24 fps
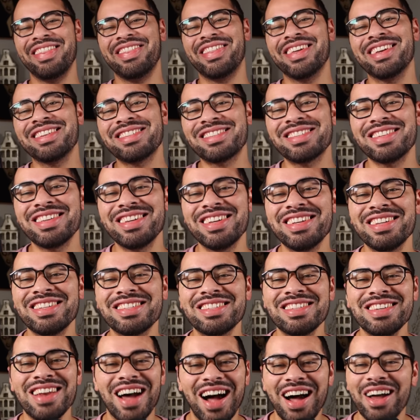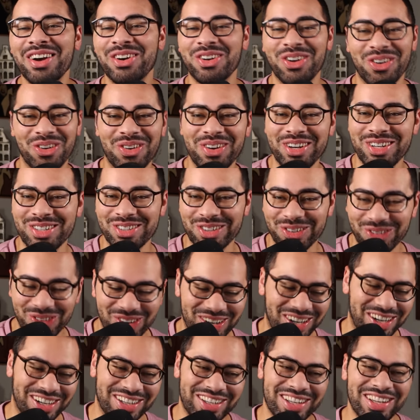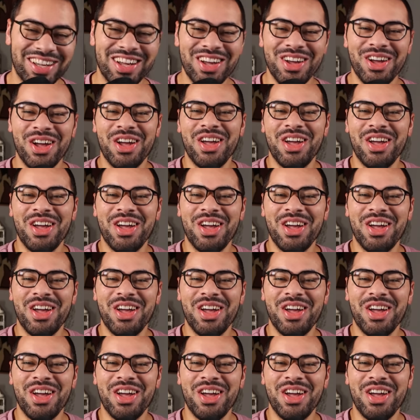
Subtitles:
This is not going to work.